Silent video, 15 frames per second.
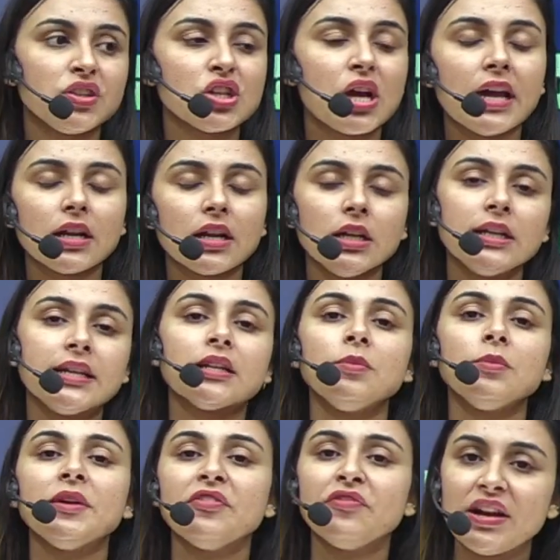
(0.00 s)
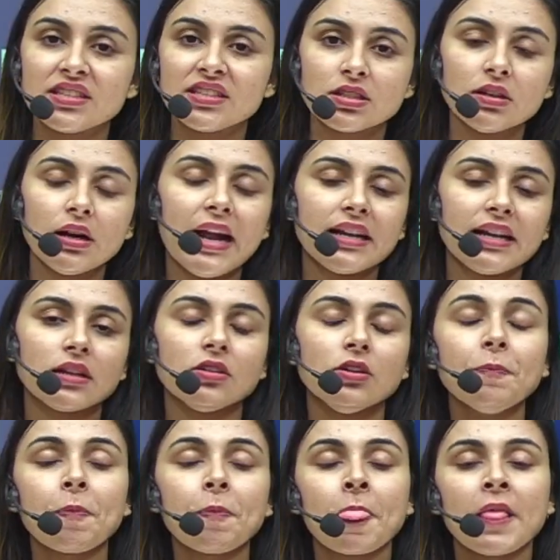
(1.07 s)
are a little bit faster at a,
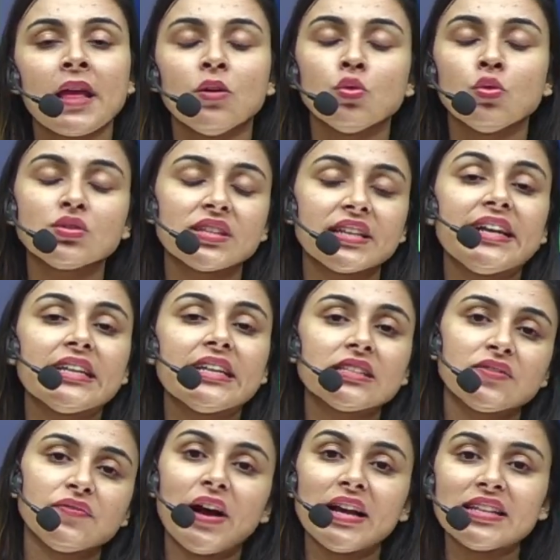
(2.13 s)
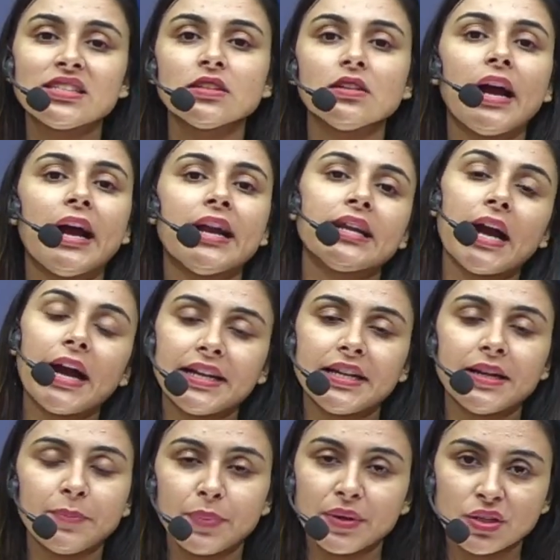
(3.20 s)
whose rate is faster at high
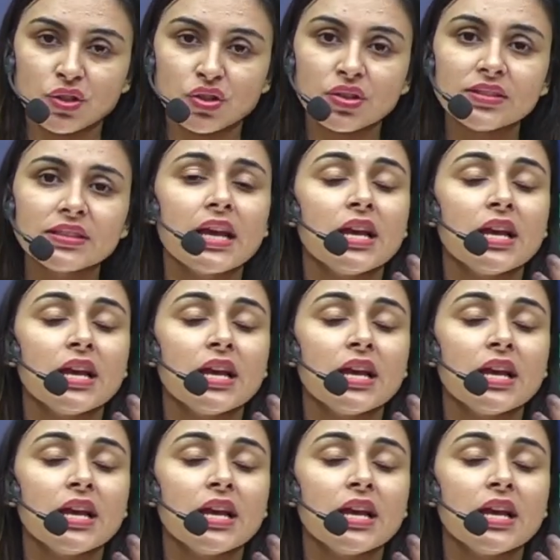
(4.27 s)
temperatures.